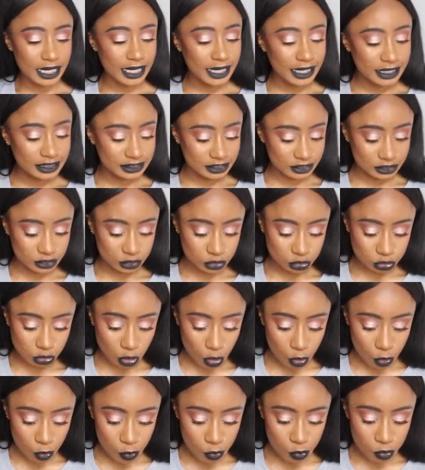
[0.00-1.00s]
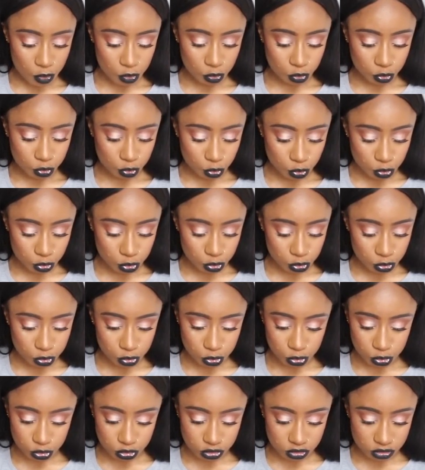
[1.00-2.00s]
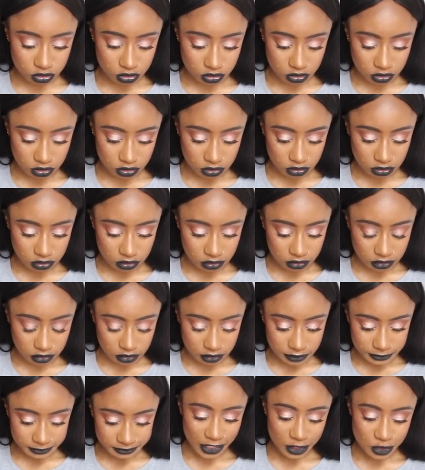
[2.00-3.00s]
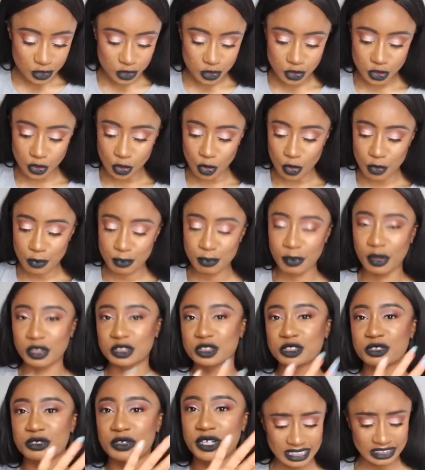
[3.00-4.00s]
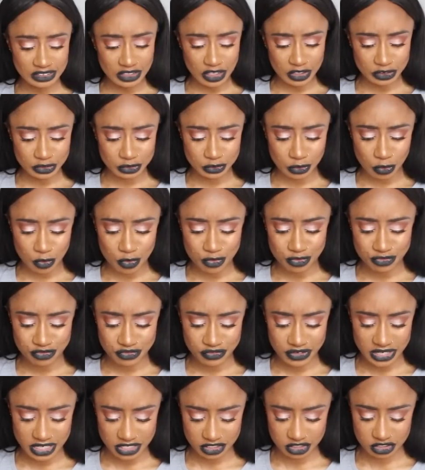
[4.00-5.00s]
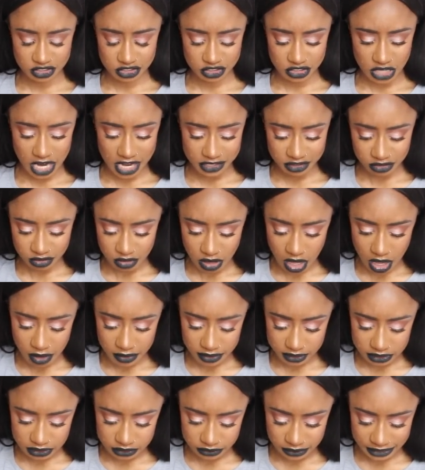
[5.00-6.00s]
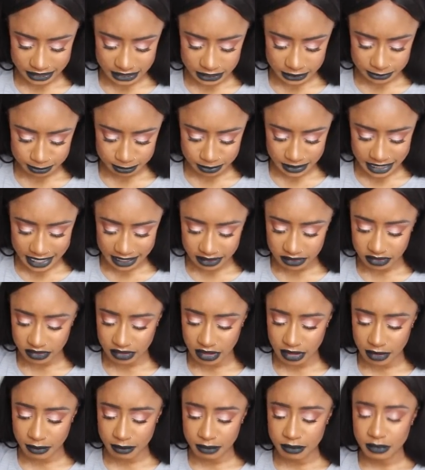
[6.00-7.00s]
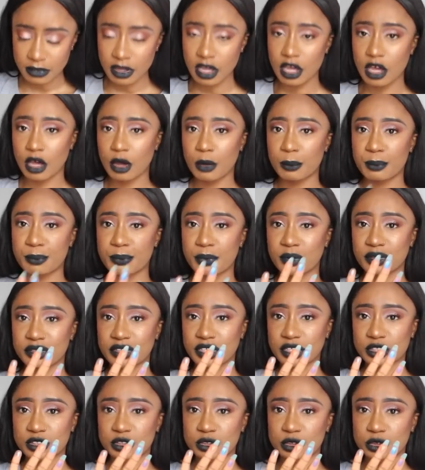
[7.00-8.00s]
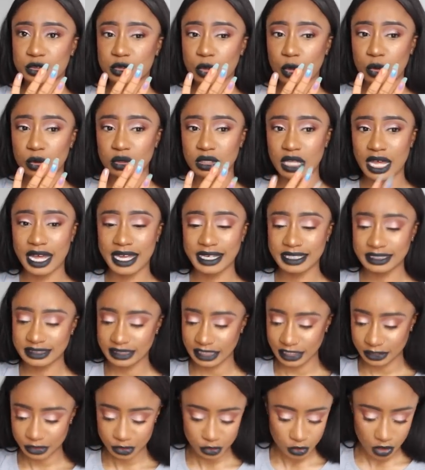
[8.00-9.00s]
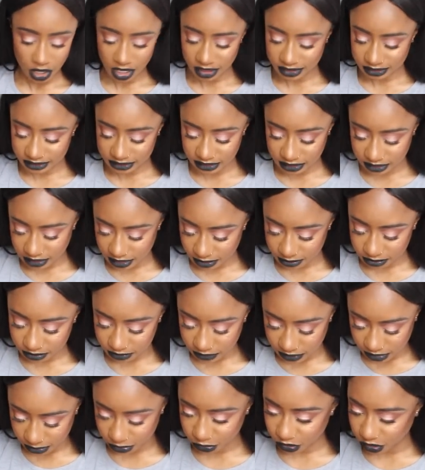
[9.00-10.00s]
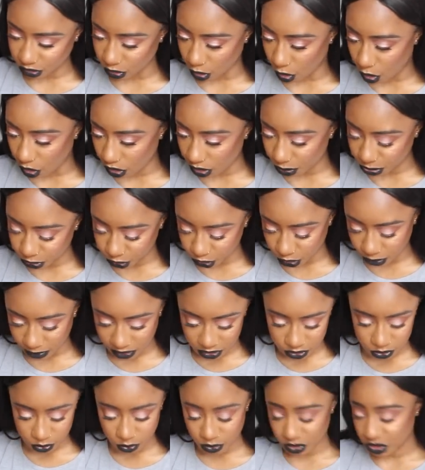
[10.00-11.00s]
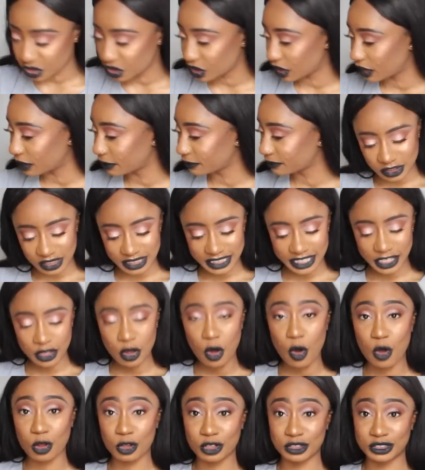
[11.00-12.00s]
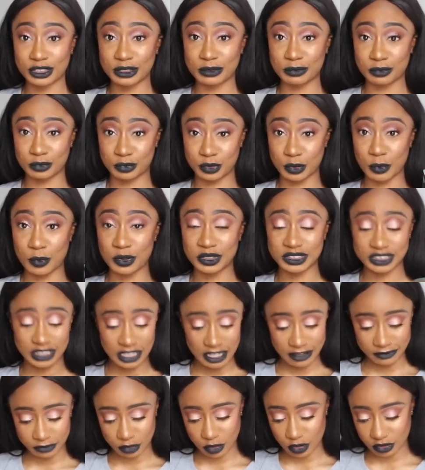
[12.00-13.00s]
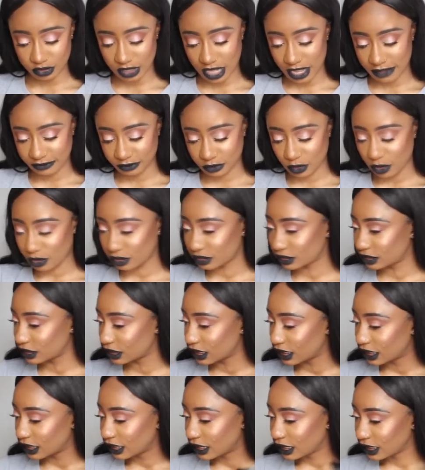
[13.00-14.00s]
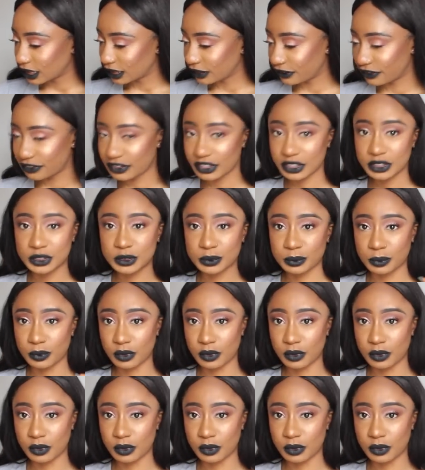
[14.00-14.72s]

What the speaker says: is so good. It's so buttery. These are so rich. I don't know how to explain them, but they're so nice and you can't see them. I'm doing a horrible job at swatching. I'm gonna link all of the ones that I've got. I've got this